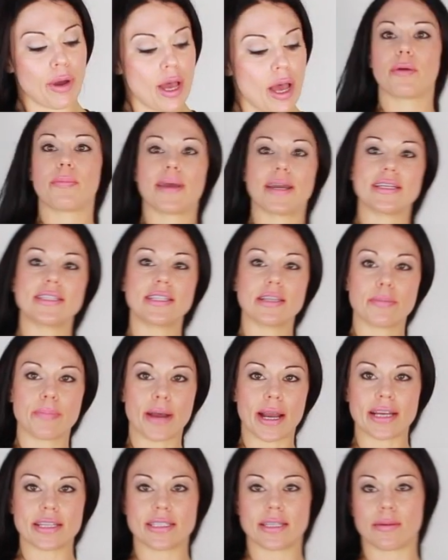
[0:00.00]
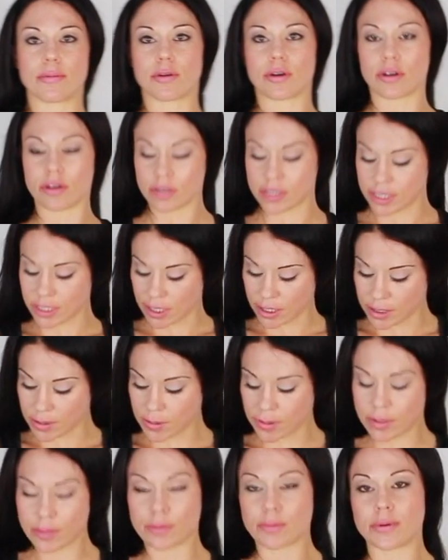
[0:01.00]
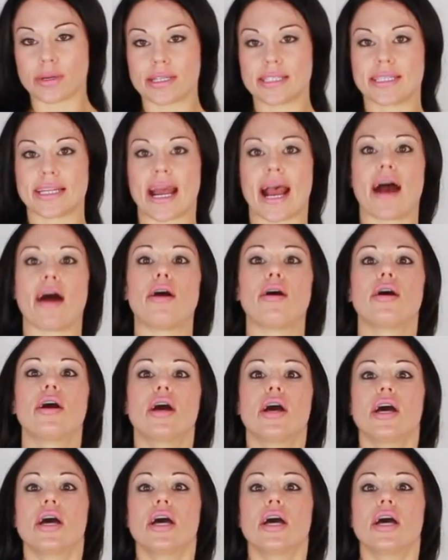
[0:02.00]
A basic bicep curl starts with the wrist out.